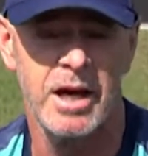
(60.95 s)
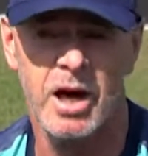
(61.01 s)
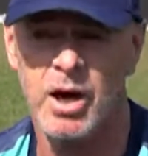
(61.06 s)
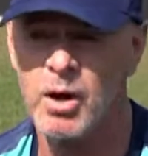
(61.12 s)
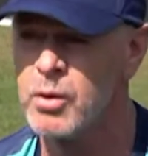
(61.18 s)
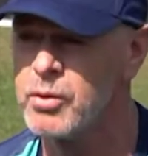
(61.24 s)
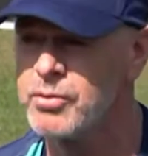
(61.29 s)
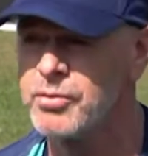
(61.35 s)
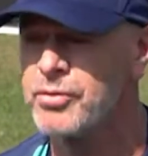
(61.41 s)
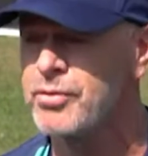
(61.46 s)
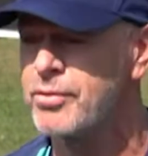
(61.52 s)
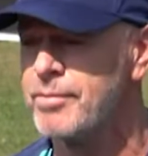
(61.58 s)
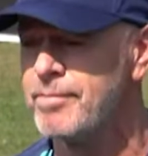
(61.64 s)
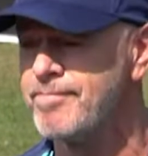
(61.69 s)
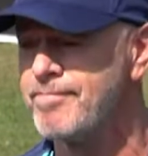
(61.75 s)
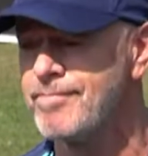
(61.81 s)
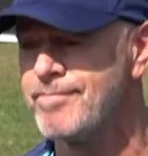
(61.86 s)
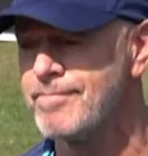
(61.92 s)
I
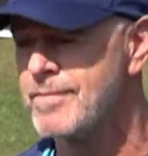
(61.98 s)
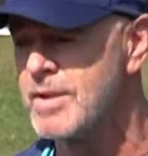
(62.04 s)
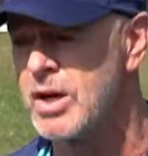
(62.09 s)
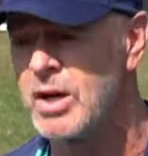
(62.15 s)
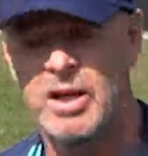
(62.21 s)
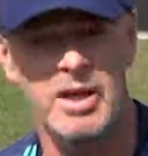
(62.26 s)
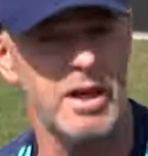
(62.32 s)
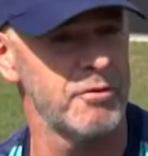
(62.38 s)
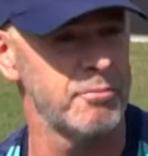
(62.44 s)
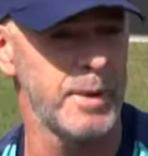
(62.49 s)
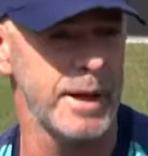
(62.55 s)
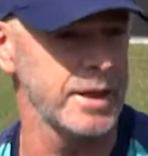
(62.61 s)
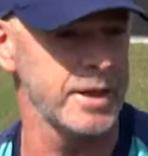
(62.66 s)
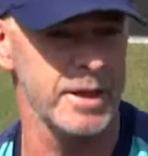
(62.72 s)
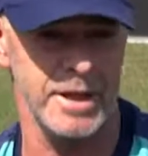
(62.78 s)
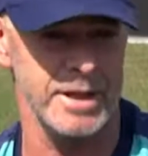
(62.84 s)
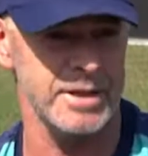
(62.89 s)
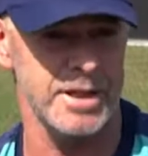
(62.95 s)
loved
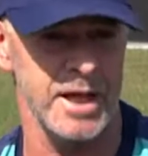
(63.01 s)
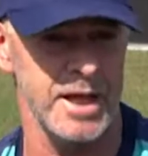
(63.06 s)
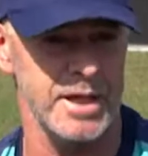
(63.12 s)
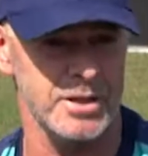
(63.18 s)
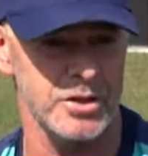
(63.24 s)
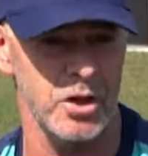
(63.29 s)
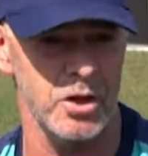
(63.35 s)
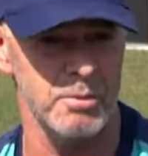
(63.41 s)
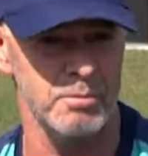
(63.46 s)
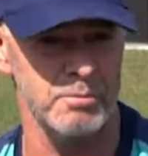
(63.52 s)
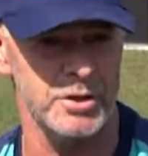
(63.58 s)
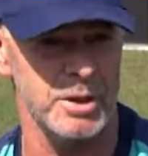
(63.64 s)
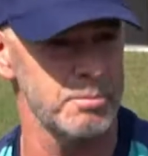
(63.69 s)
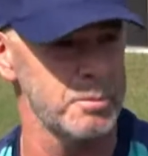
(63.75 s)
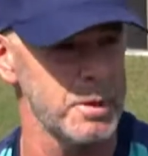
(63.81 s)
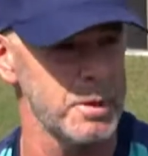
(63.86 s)
Bangladesh last time. Some